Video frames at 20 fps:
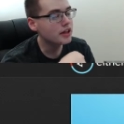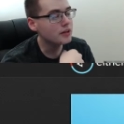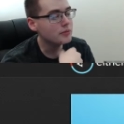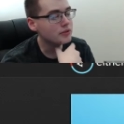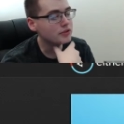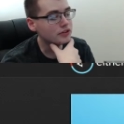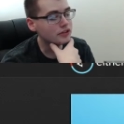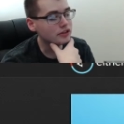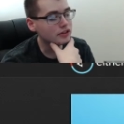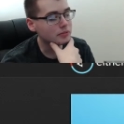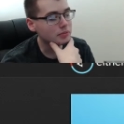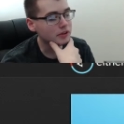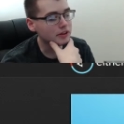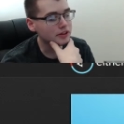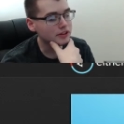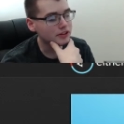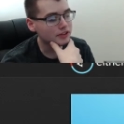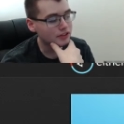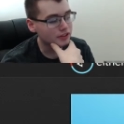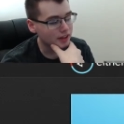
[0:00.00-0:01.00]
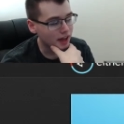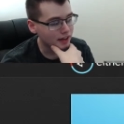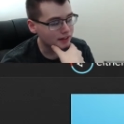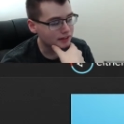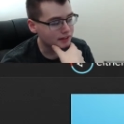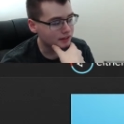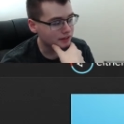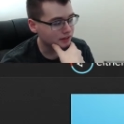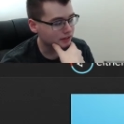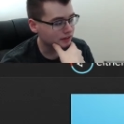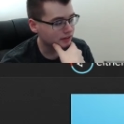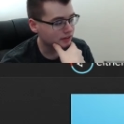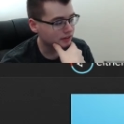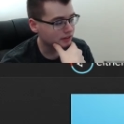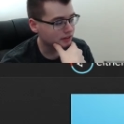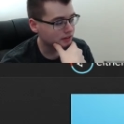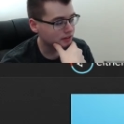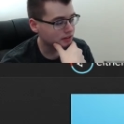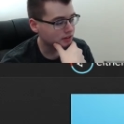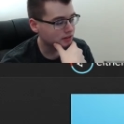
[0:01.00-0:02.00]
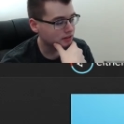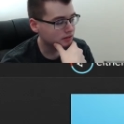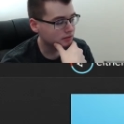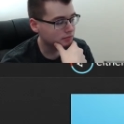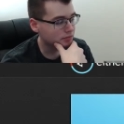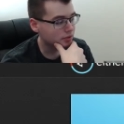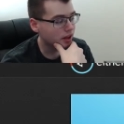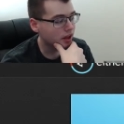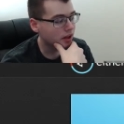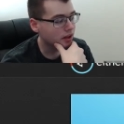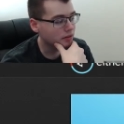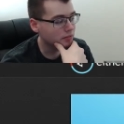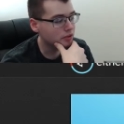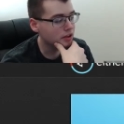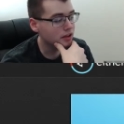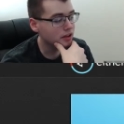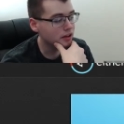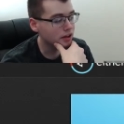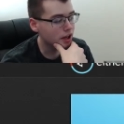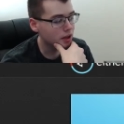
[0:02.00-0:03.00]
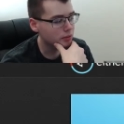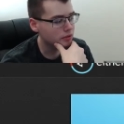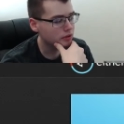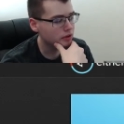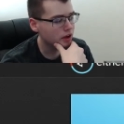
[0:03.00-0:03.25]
to experience sadness, be unable,